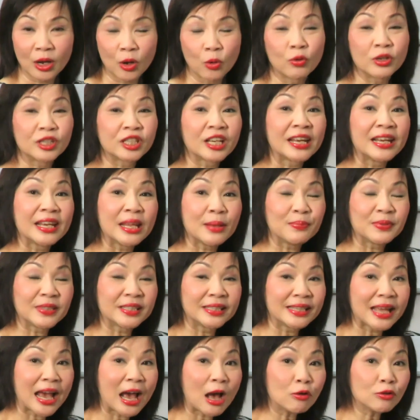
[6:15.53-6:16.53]
which leaps
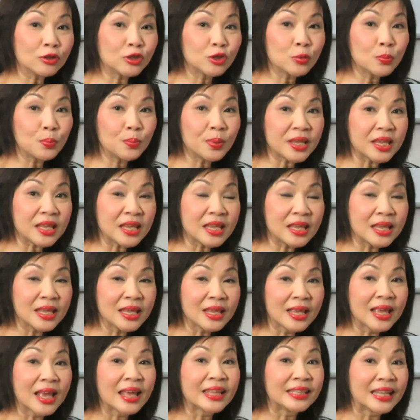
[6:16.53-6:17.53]
down to B,
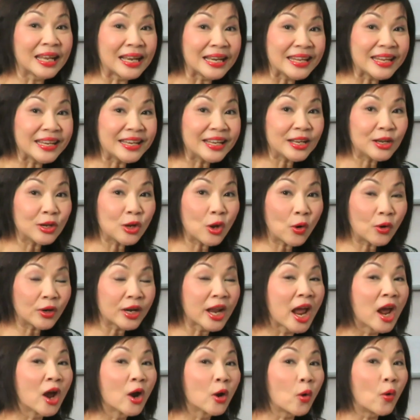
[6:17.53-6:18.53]
the leading
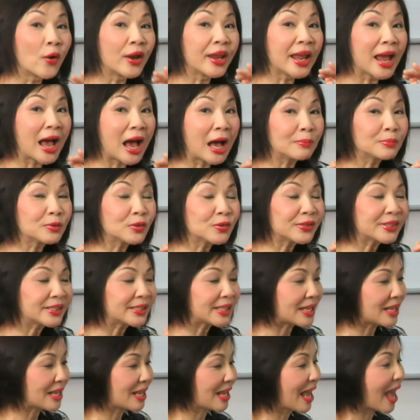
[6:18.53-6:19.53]
note going up to
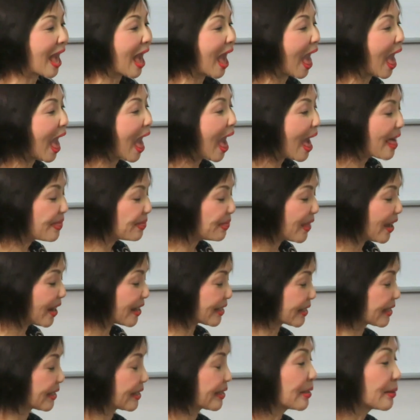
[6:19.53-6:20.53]
C, and
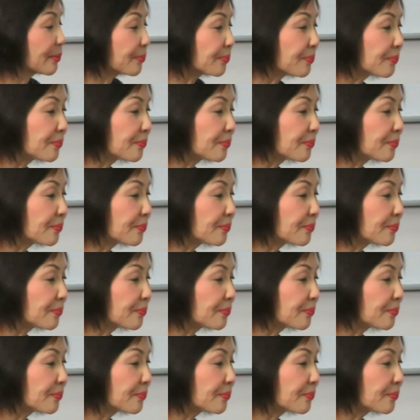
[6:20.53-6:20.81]
thus.